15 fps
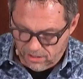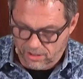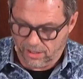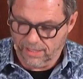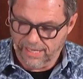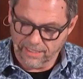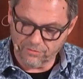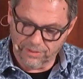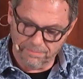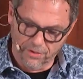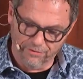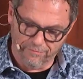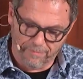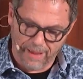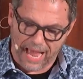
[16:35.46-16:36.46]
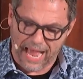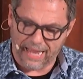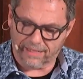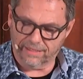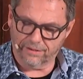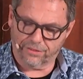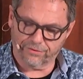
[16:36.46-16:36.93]
look as we move
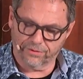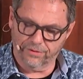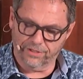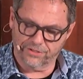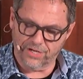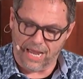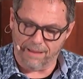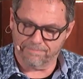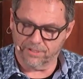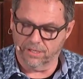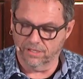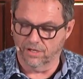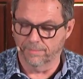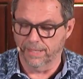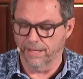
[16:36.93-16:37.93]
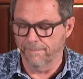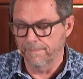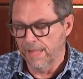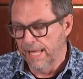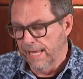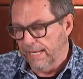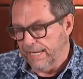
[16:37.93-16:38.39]
back through the chapter a little bit.
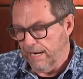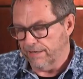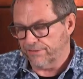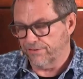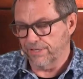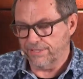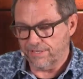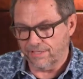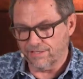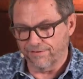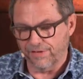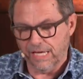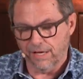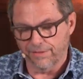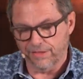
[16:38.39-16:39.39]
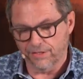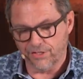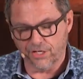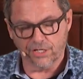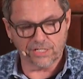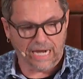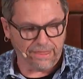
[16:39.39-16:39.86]
Characteristics of a healthy
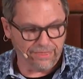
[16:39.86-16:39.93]
church,